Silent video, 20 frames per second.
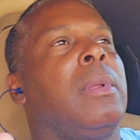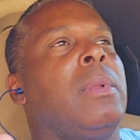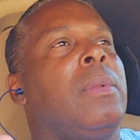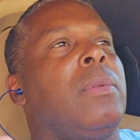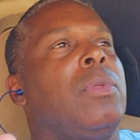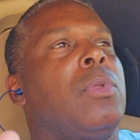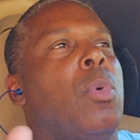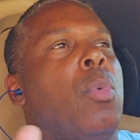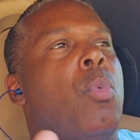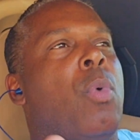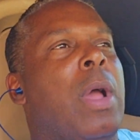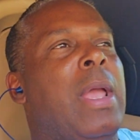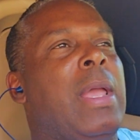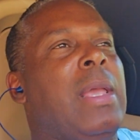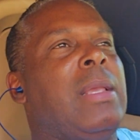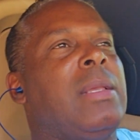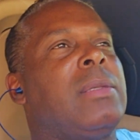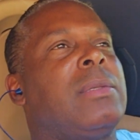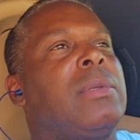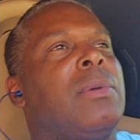the
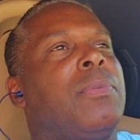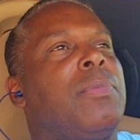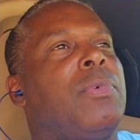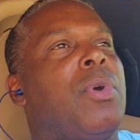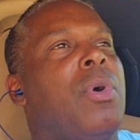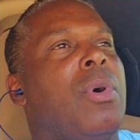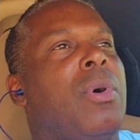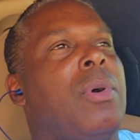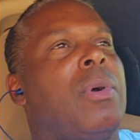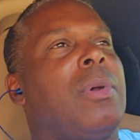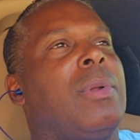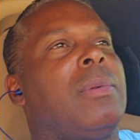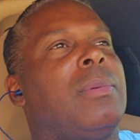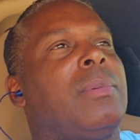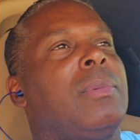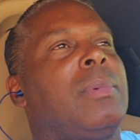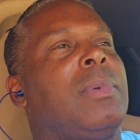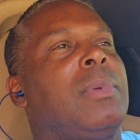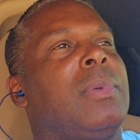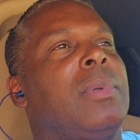ways of
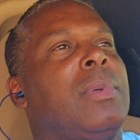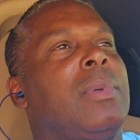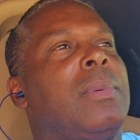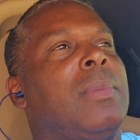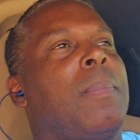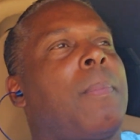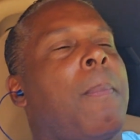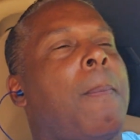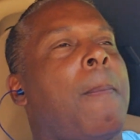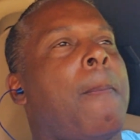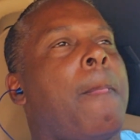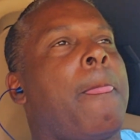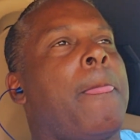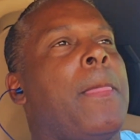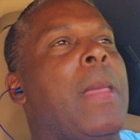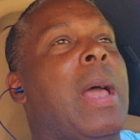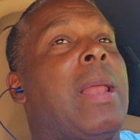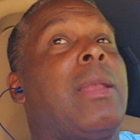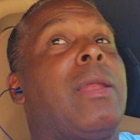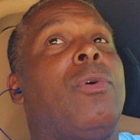
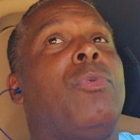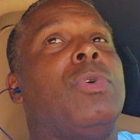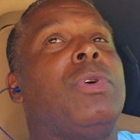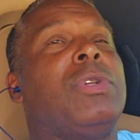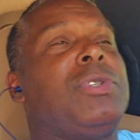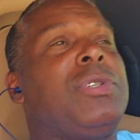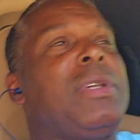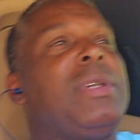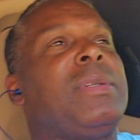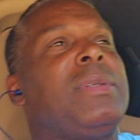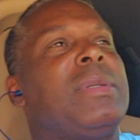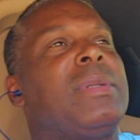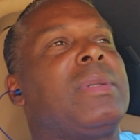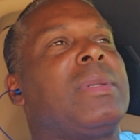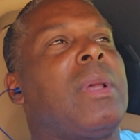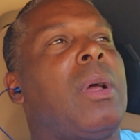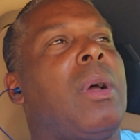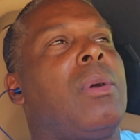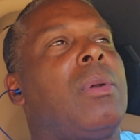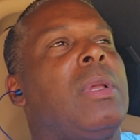God. I love what Jesus
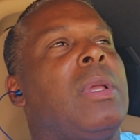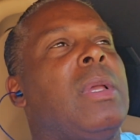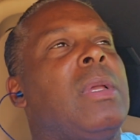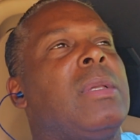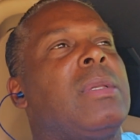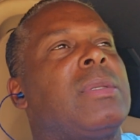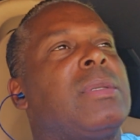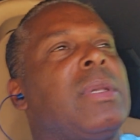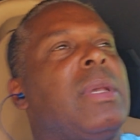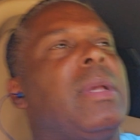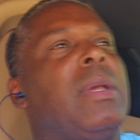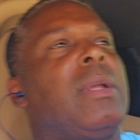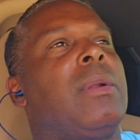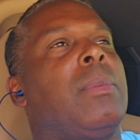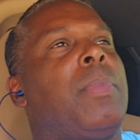said